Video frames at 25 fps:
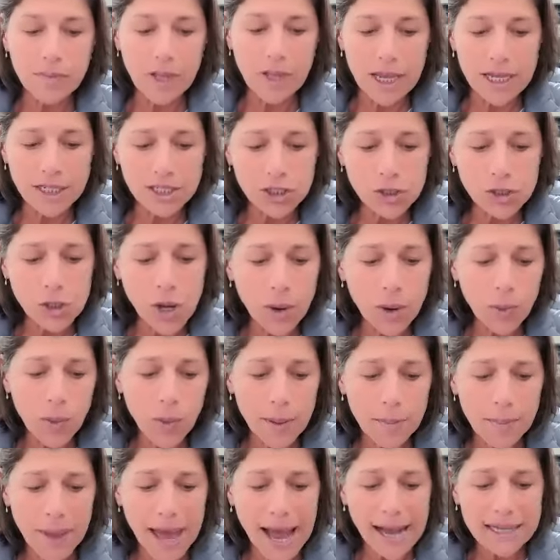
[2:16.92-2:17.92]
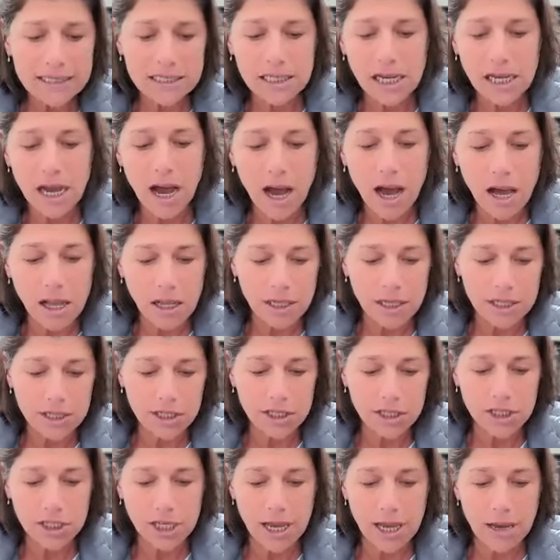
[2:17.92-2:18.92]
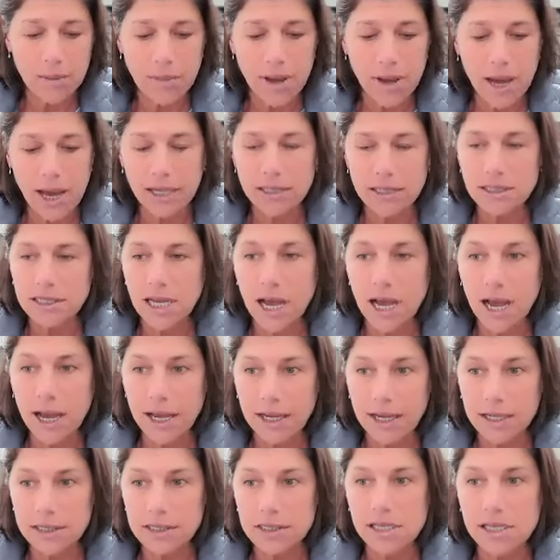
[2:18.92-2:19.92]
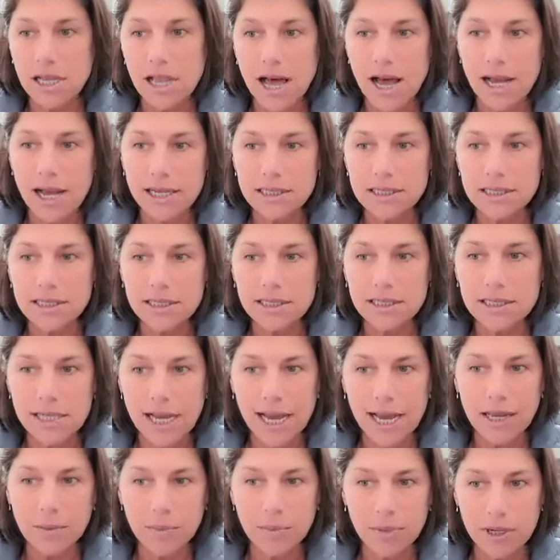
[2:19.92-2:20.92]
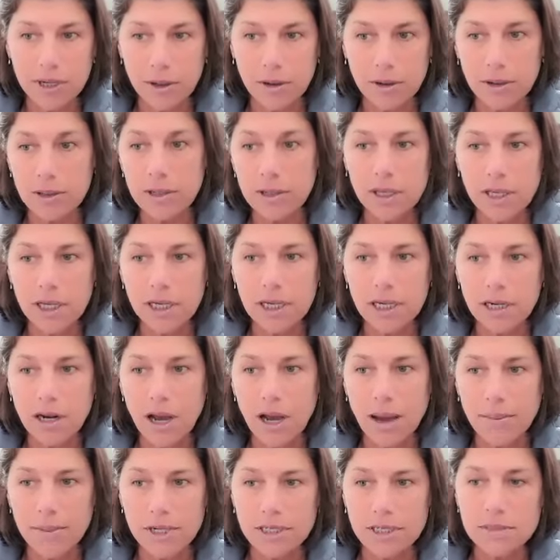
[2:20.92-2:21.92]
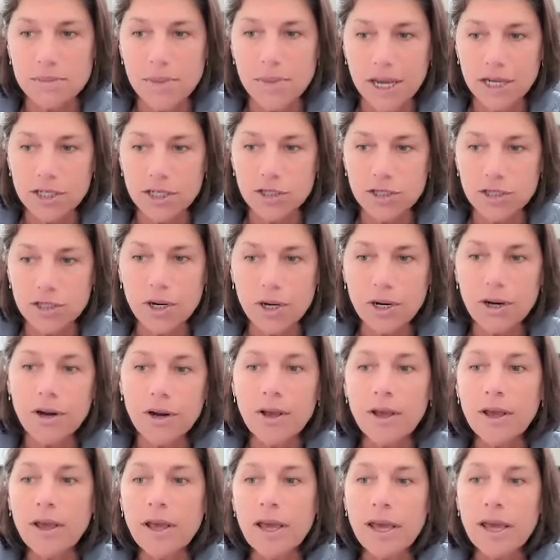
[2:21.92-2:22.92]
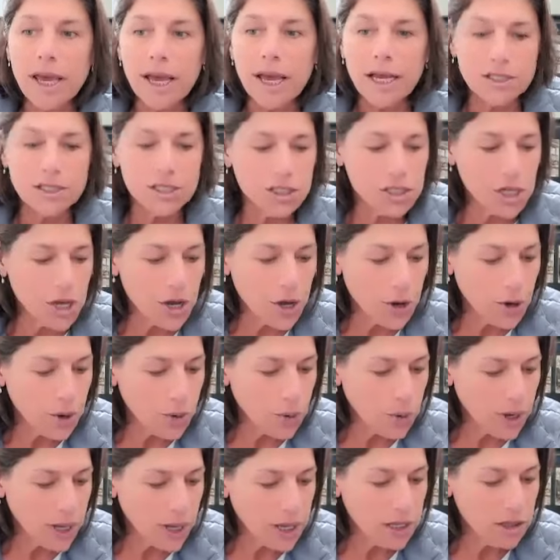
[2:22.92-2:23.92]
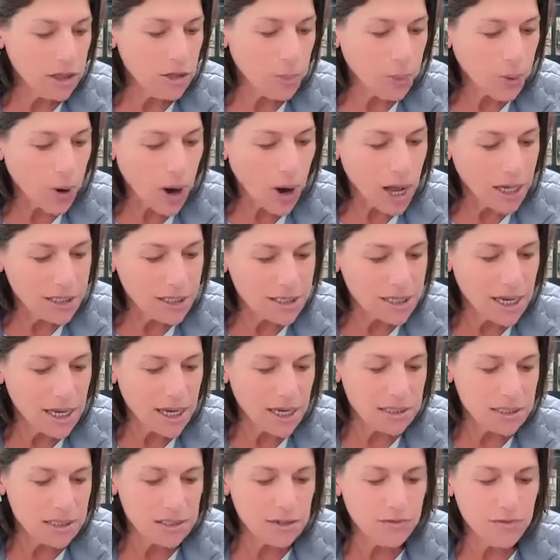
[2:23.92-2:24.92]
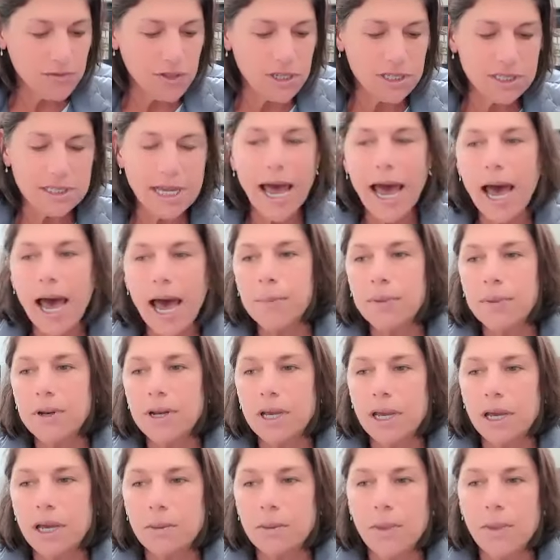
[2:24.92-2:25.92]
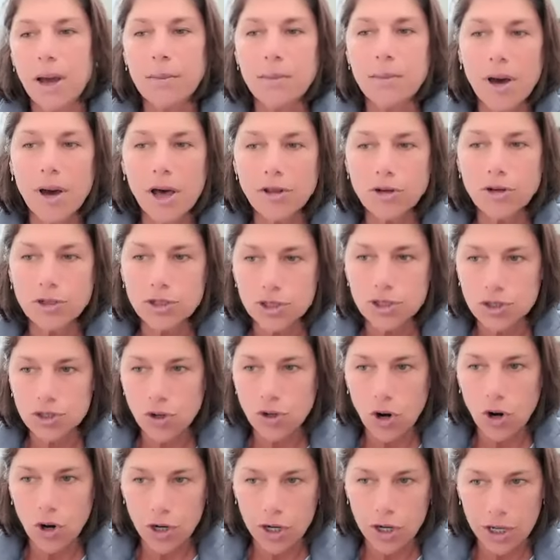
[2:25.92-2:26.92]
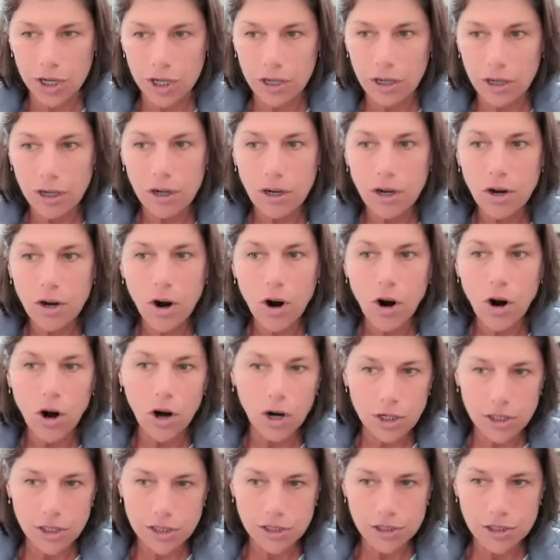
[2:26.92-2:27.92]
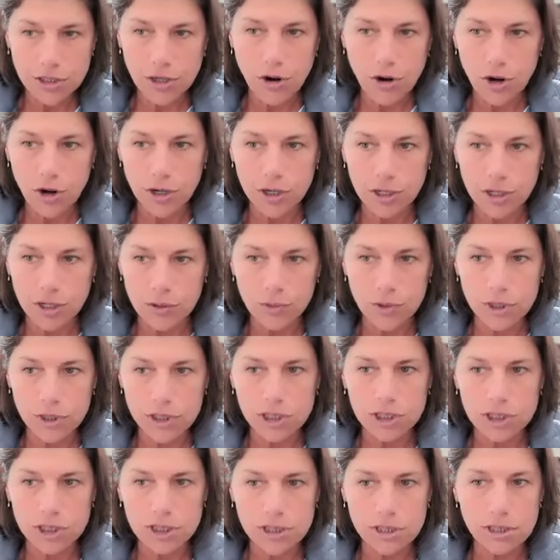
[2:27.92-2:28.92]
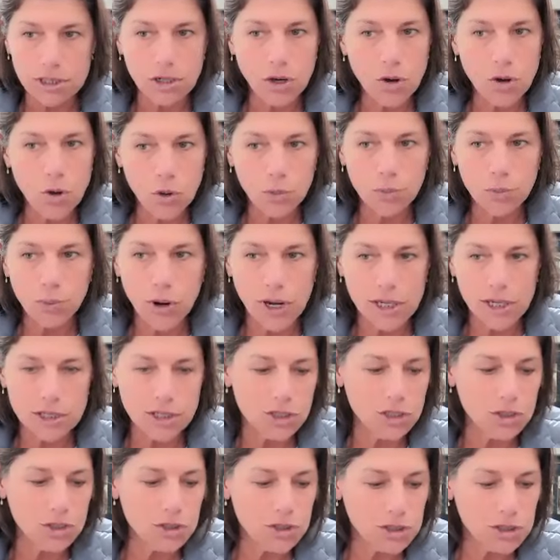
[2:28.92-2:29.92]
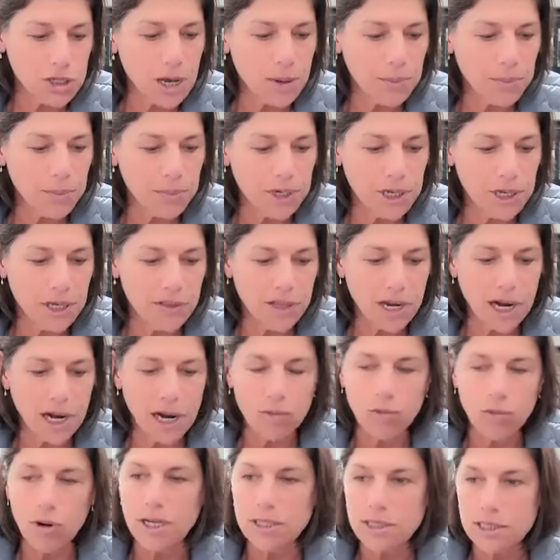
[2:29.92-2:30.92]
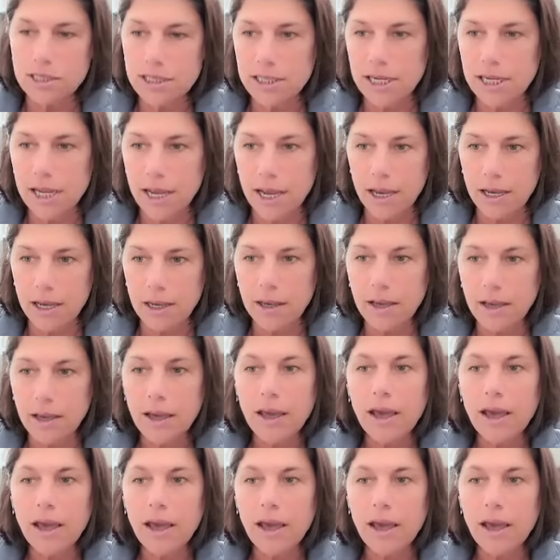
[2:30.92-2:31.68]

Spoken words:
And so I went back to college to get my science classes. I had been an economics major. And so in the process of this happening, my mother started Arden's Garden, which is the cold pressed juice company that I run today.